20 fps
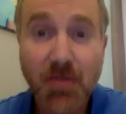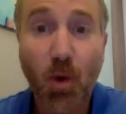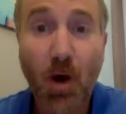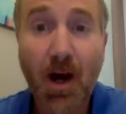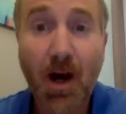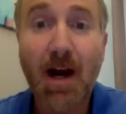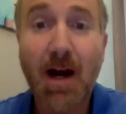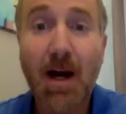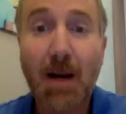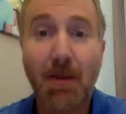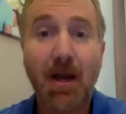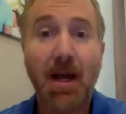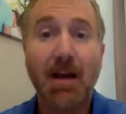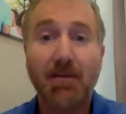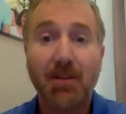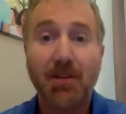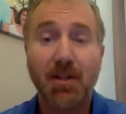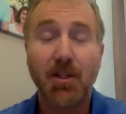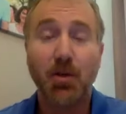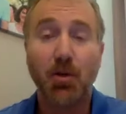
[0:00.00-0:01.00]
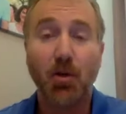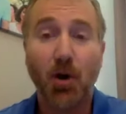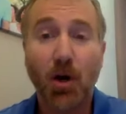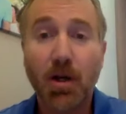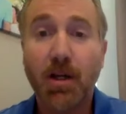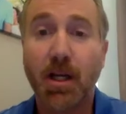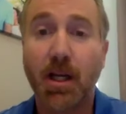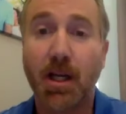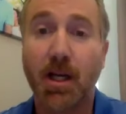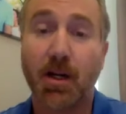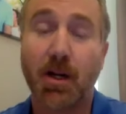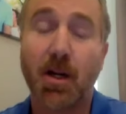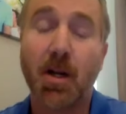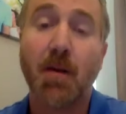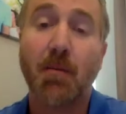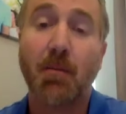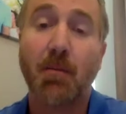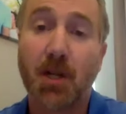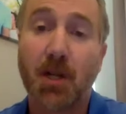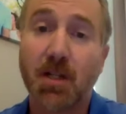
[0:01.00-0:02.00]
why I'm having you on here,
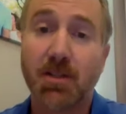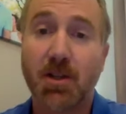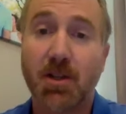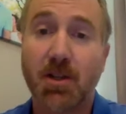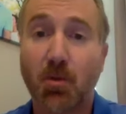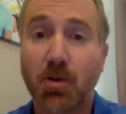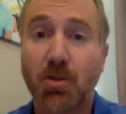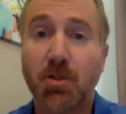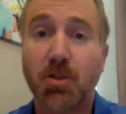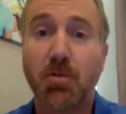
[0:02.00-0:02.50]
because I want